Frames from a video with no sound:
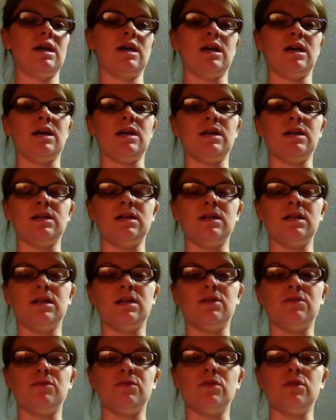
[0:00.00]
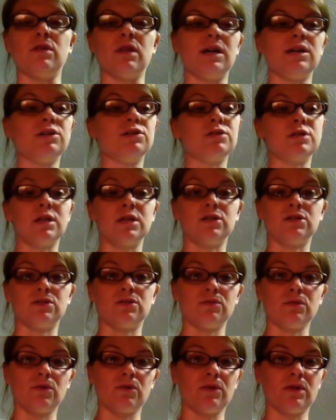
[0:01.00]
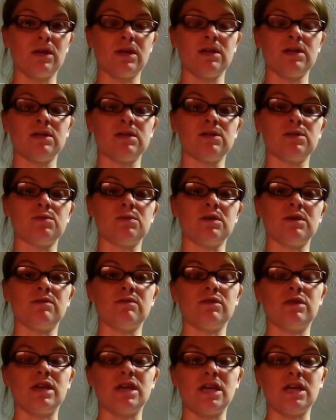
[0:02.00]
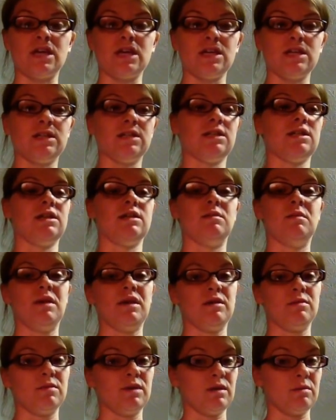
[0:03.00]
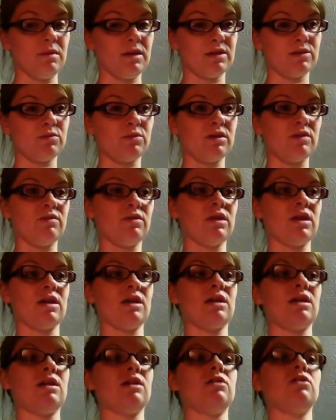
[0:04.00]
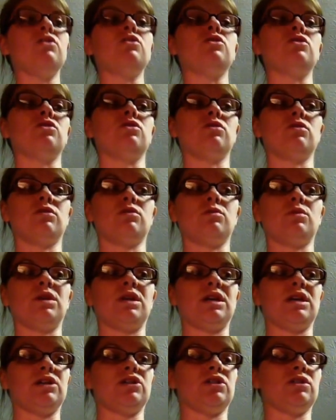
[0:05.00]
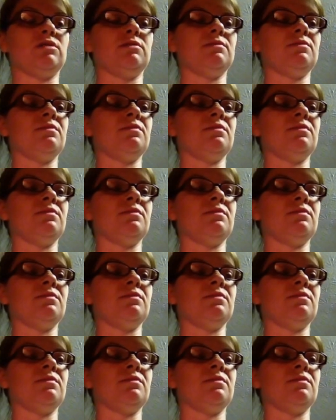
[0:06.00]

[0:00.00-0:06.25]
and if your gliders like to throw things whenever they eat and make a big mess whenever they eat, you're going to want a kitchen.